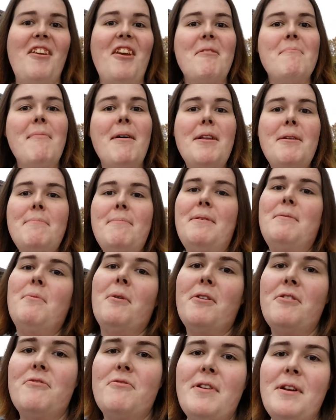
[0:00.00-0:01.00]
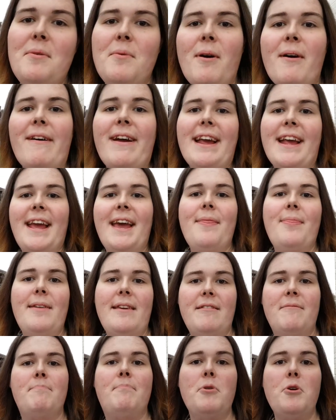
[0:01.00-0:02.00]
you might be wondering where I get
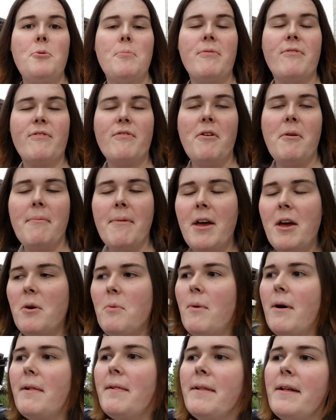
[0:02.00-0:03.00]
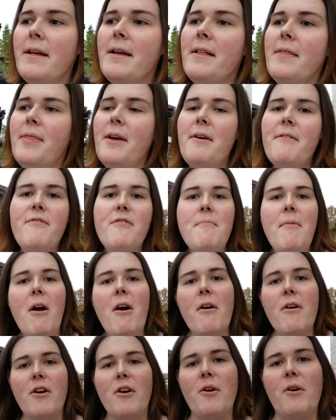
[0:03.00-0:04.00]
these boobs from. Well, they're from
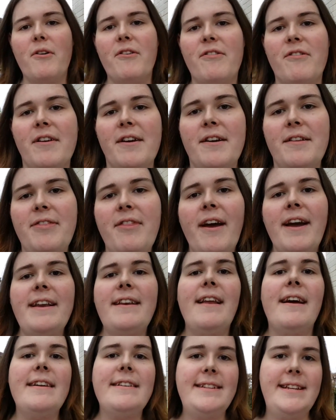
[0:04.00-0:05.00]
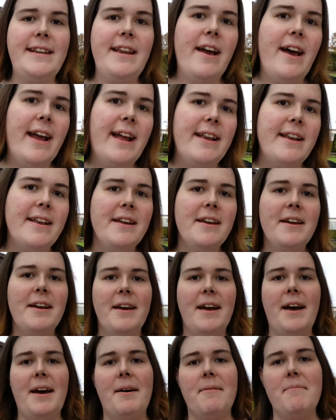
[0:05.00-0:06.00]
Argos,
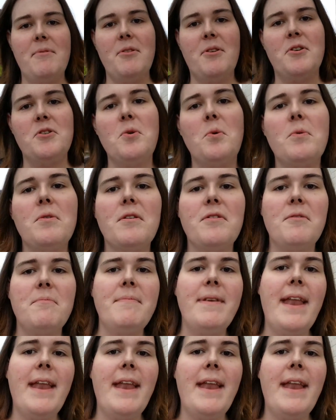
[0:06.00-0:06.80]
$9.99. You can order them